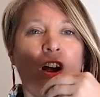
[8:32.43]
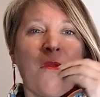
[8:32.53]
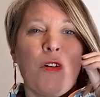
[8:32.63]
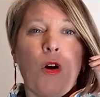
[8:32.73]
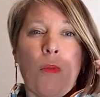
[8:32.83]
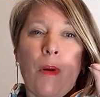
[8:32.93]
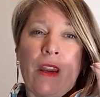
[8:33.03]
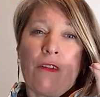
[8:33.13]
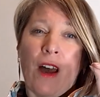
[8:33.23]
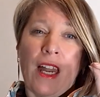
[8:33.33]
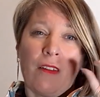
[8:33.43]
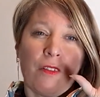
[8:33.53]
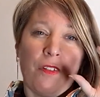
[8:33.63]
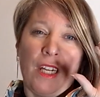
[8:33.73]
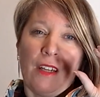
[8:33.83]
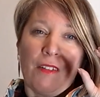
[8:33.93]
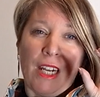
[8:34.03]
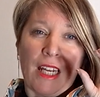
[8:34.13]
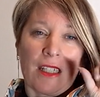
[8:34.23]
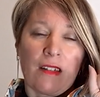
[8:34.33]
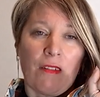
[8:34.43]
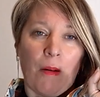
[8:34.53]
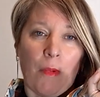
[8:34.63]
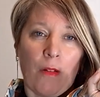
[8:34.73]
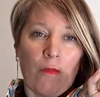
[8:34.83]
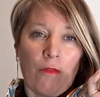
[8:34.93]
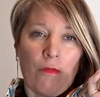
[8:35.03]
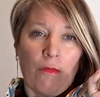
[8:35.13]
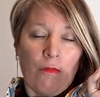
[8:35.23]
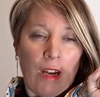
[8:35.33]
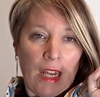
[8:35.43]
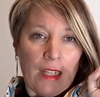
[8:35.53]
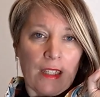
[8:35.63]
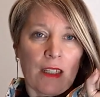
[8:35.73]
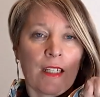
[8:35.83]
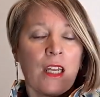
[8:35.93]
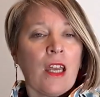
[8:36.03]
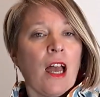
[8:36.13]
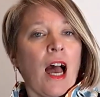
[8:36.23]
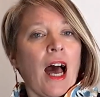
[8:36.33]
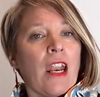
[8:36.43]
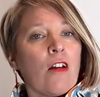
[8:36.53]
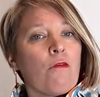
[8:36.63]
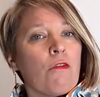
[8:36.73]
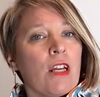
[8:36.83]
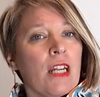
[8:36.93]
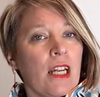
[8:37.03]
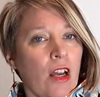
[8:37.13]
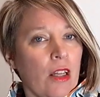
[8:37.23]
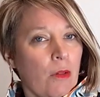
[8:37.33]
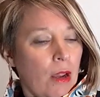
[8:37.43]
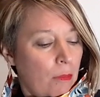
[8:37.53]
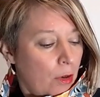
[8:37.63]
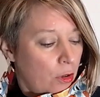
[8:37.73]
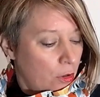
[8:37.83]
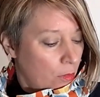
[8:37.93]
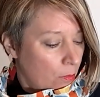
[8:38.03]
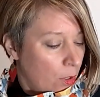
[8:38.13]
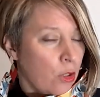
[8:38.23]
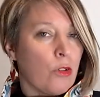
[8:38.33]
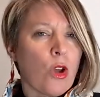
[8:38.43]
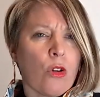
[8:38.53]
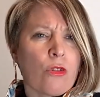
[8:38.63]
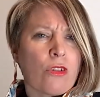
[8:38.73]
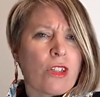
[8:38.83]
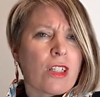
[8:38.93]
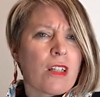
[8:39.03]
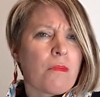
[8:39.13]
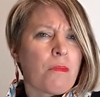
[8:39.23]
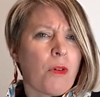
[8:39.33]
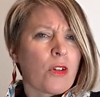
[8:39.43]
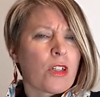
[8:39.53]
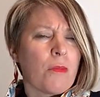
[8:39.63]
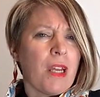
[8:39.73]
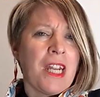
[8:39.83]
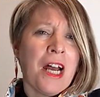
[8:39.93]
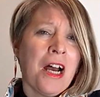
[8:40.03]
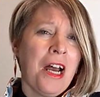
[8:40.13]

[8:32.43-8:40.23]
I'm not a big fan of the feeling of elastic around my wrists, and I really like the way it blousons the bottom in.